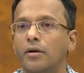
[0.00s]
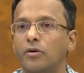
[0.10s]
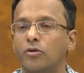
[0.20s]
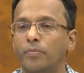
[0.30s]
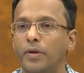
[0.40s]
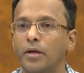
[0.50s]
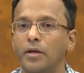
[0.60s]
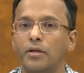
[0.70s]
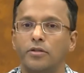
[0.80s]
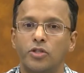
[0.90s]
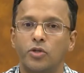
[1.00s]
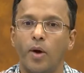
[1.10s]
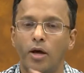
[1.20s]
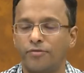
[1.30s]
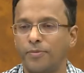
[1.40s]
to be the
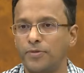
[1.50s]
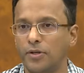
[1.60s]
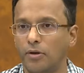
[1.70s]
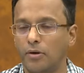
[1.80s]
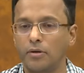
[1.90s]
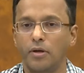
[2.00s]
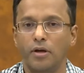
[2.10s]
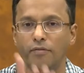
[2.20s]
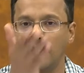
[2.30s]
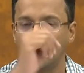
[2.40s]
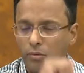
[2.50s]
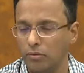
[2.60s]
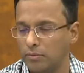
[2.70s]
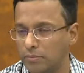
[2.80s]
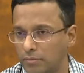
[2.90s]
square of epsilon, we are
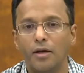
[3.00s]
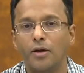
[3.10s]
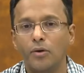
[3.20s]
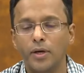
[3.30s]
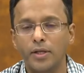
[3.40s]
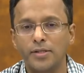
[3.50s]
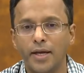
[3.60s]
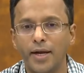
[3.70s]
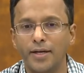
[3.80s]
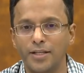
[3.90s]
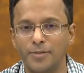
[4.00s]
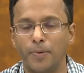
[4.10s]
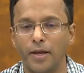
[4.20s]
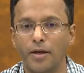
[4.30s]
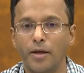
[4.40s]
through. Look at the second
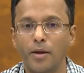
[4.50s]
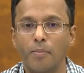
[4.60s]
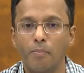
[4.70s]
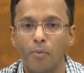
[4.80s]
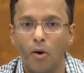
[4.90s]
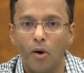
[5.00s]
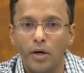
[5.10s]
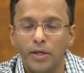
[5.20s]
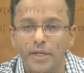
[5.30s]
display, mod